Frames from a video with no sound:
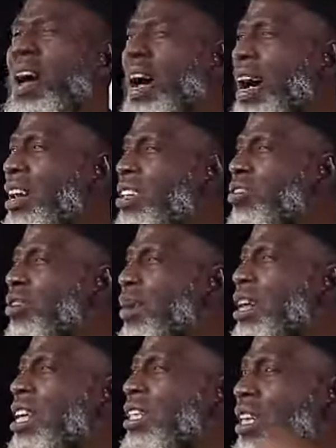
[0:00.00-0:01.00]
And it's
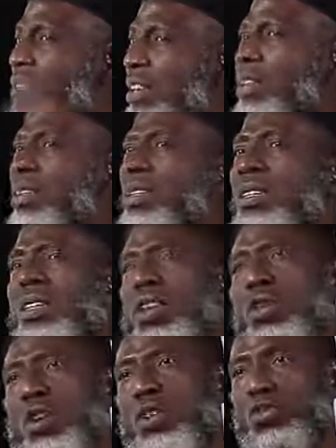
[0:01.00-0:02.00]
normally given in
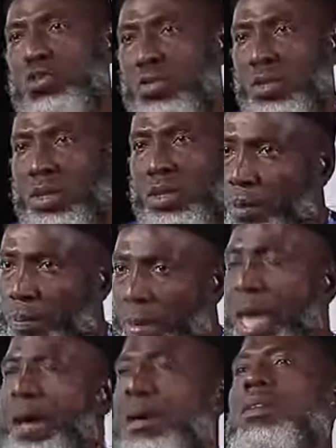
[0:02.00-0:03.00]
order to
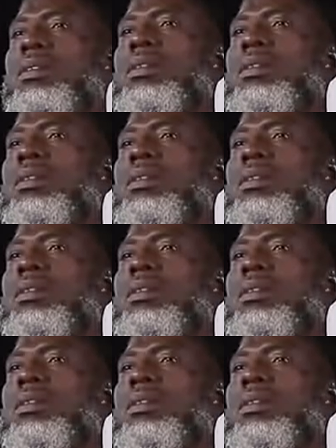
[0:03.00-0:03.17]
make